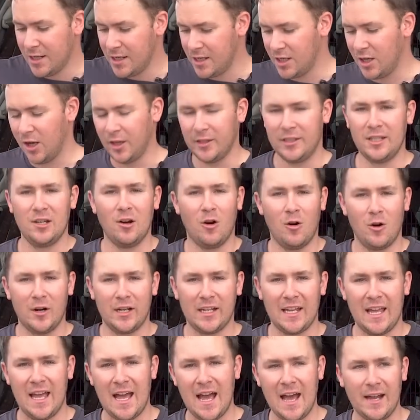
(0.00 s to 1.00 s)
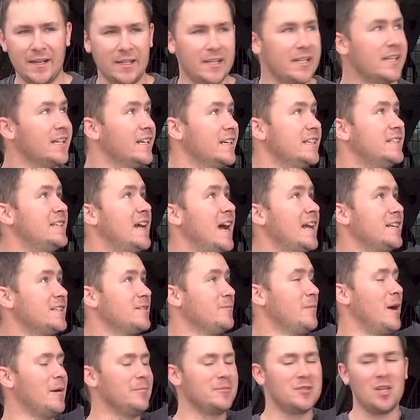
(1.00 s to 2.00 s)
you got the awning out, you can attach
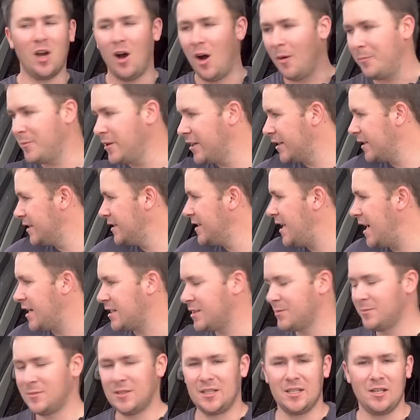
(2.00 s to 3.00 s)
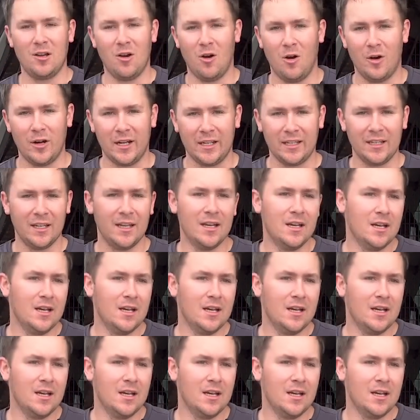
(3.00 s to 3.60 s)
them up top, you can attach them to the awning.